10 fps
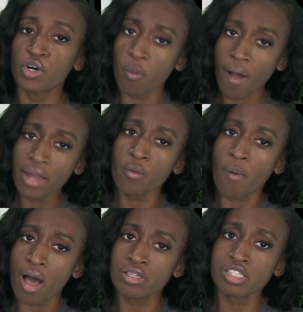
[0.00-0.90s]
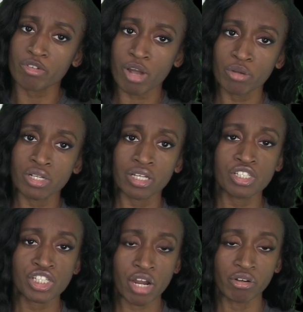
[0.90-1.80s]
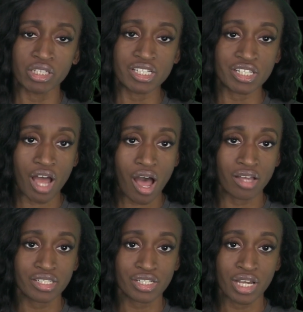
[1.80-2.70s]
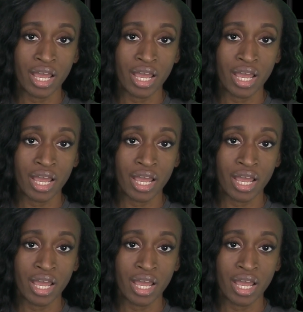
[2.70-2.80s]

quite a while surrounding Cheryl and Josh.